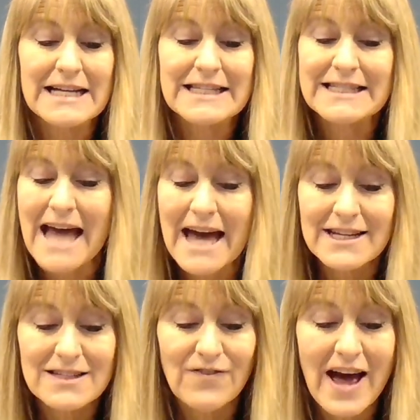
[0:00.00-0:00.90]

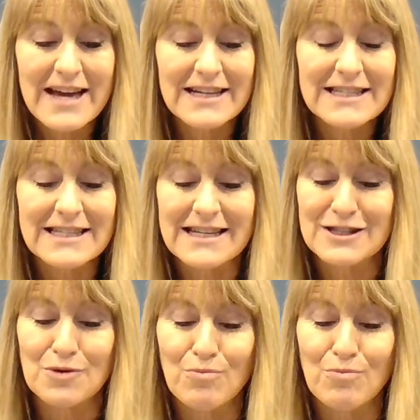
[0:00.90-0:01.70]
Satisfy us in the